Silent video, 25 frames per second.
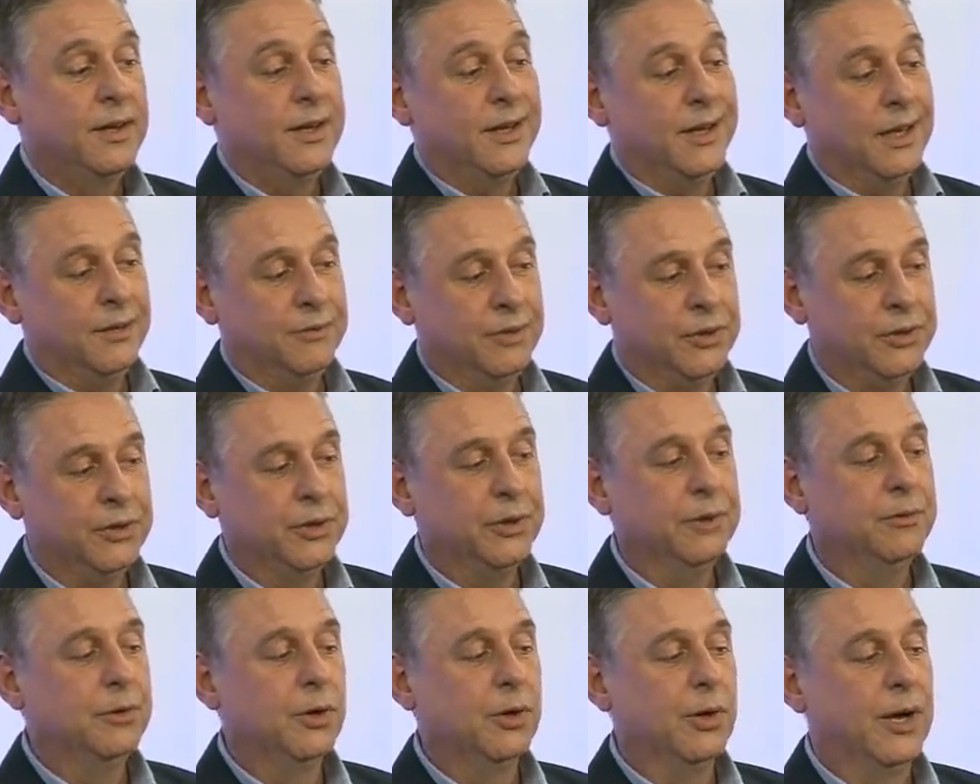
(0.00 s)
if you
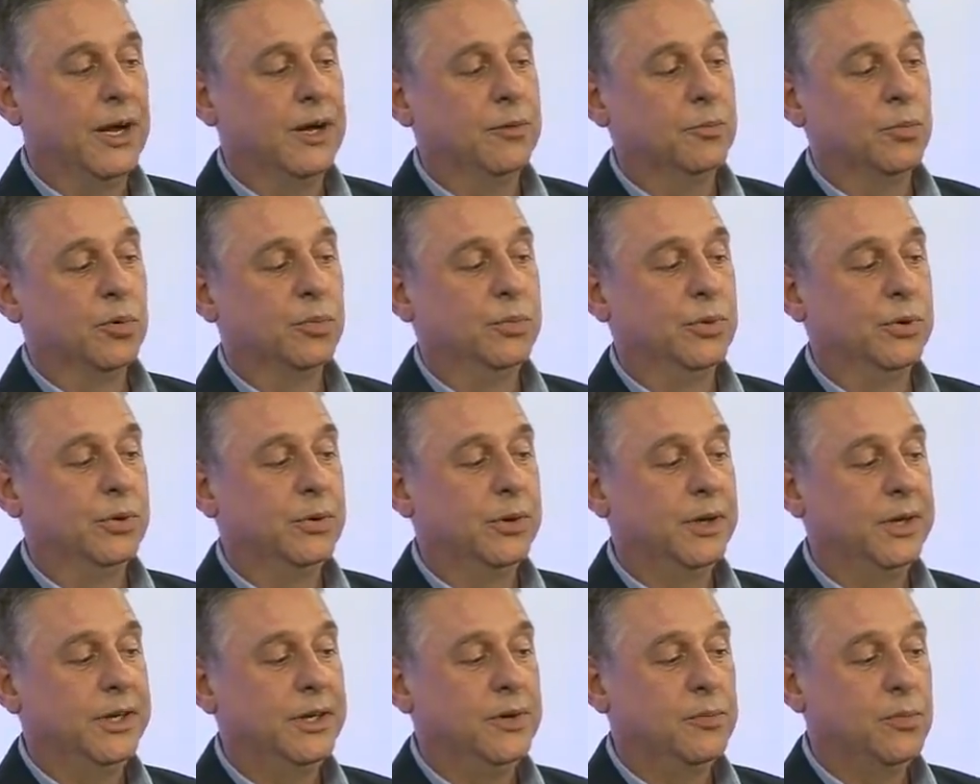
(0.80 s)
do roll it out more
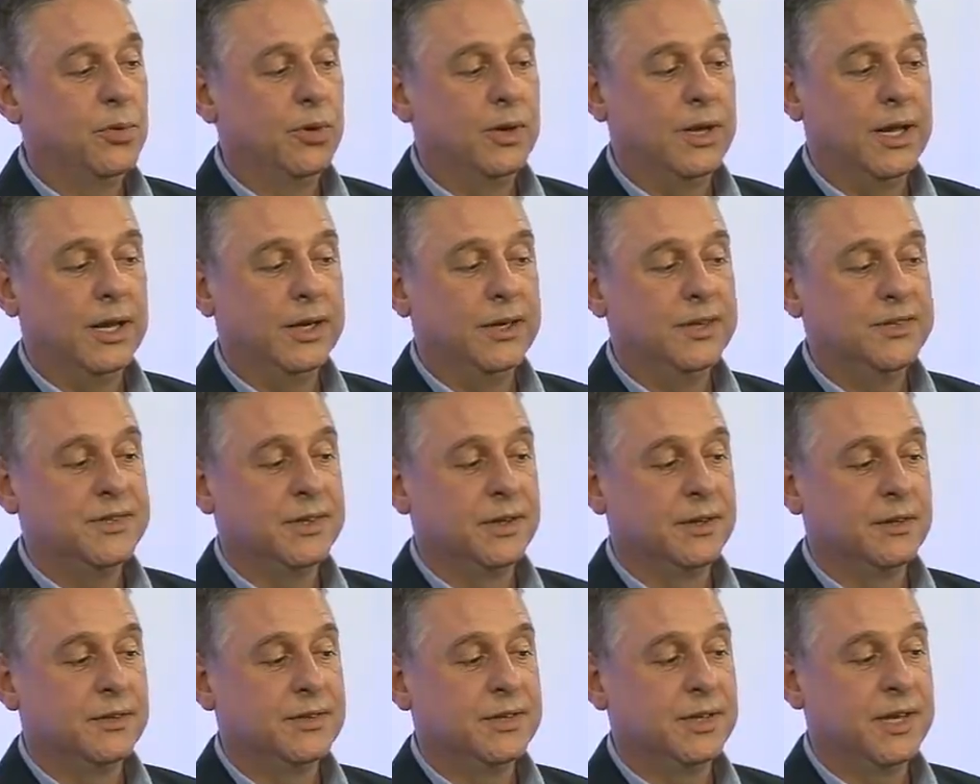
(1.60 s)
broadly, you're more likely
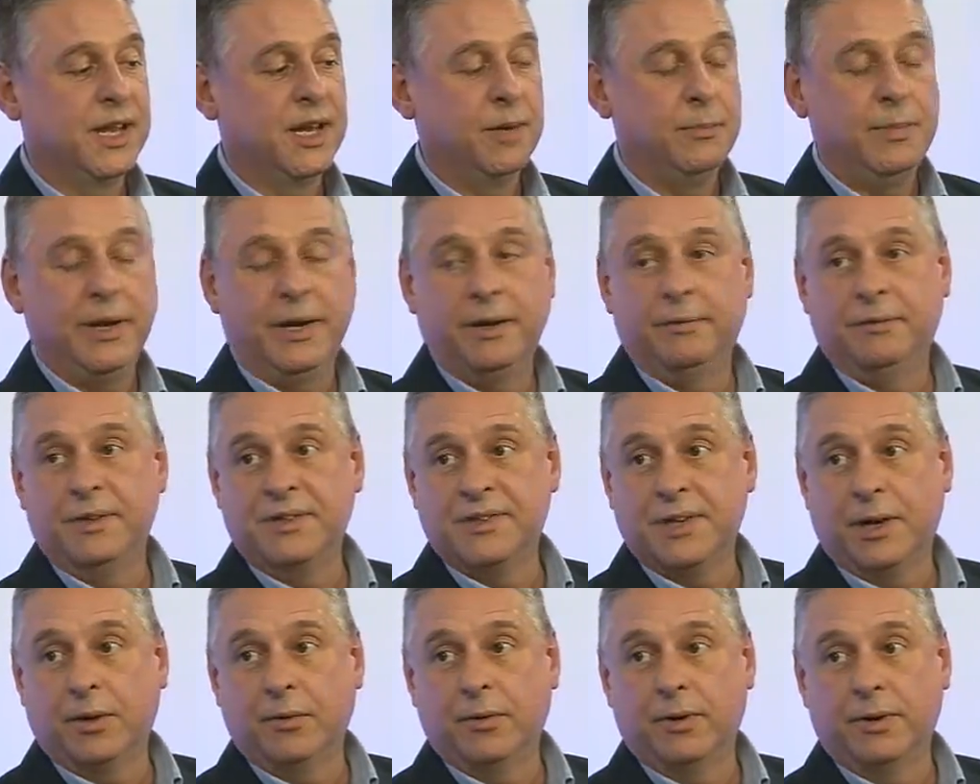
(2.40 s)
to get a better
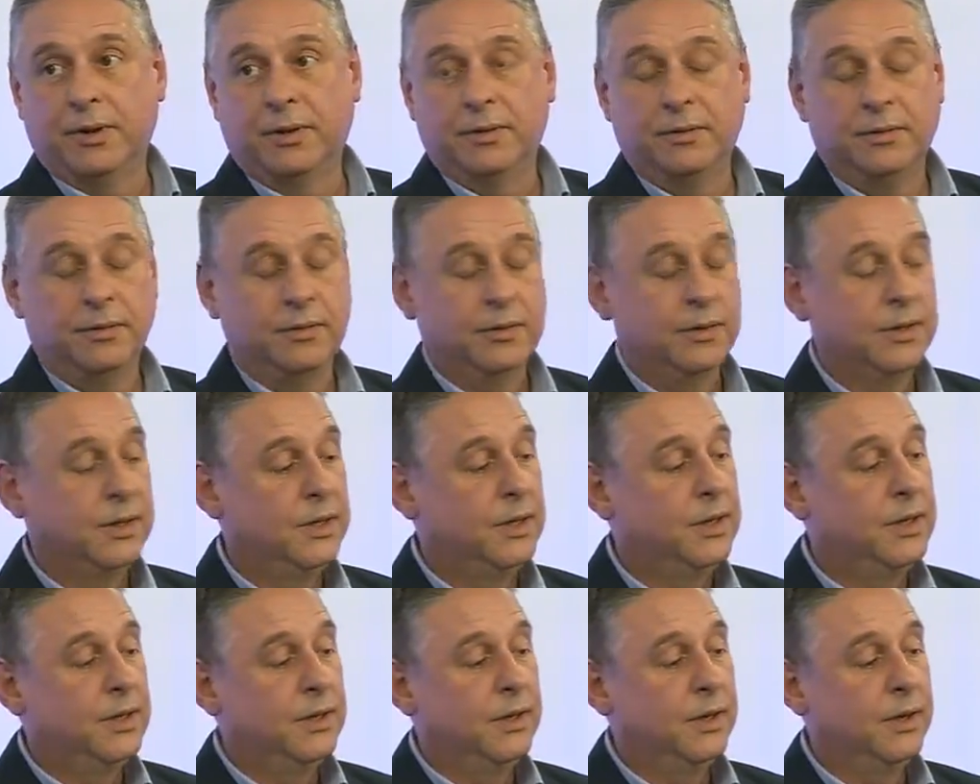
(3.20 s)
result
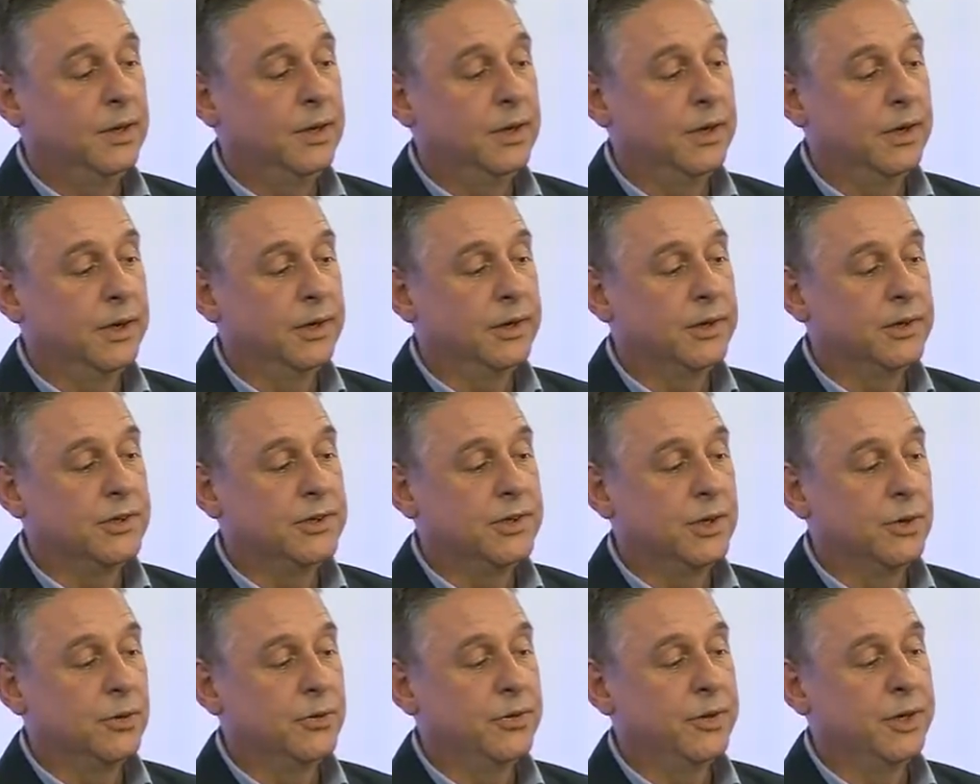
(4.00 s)
and
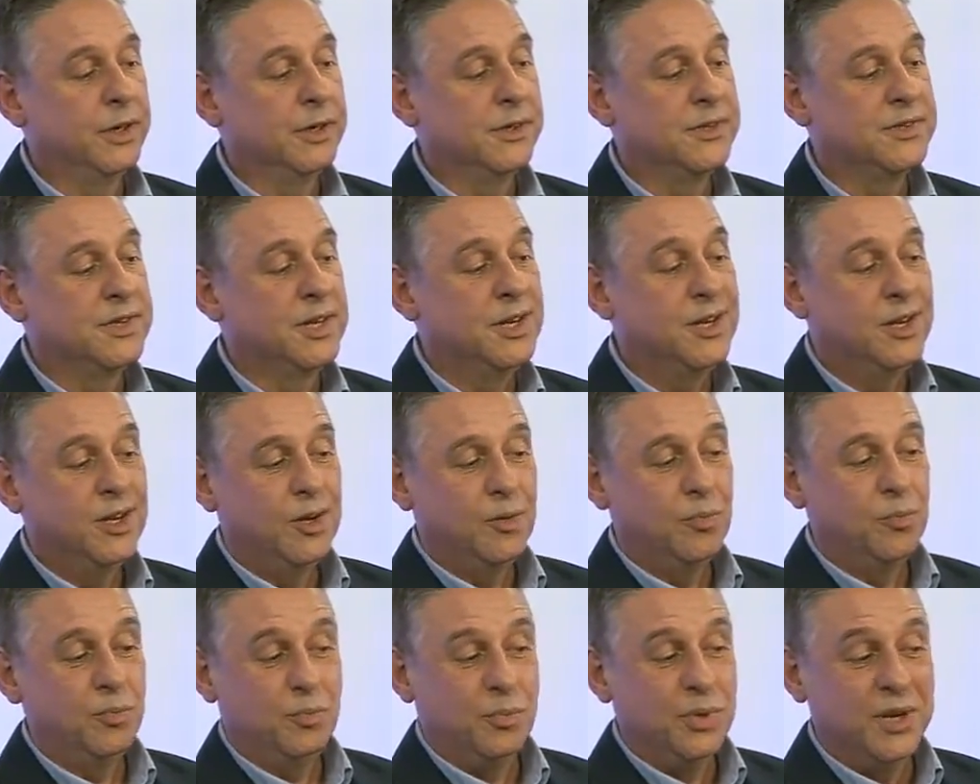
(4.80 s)
control things.
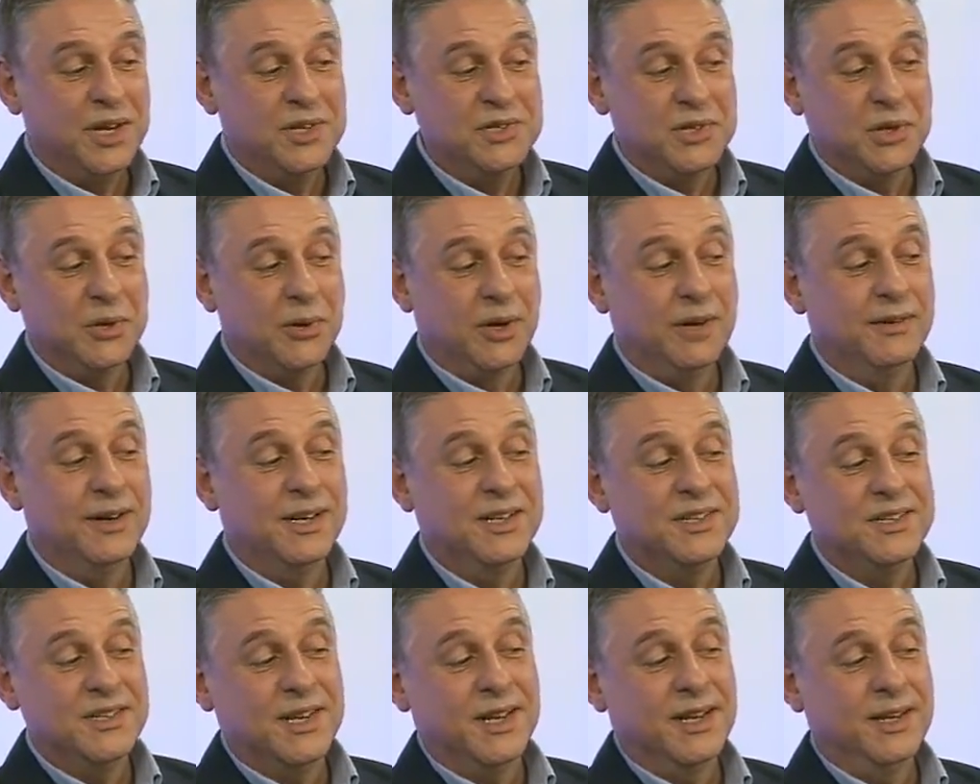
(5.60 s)
But as you quite
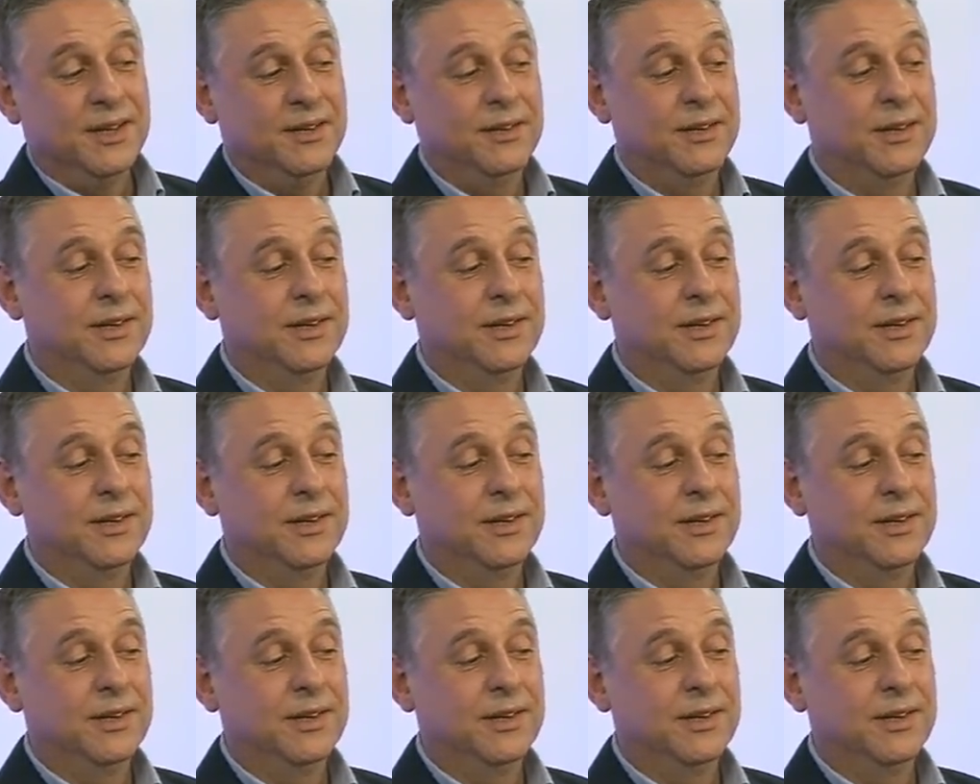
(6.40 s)
rightly say,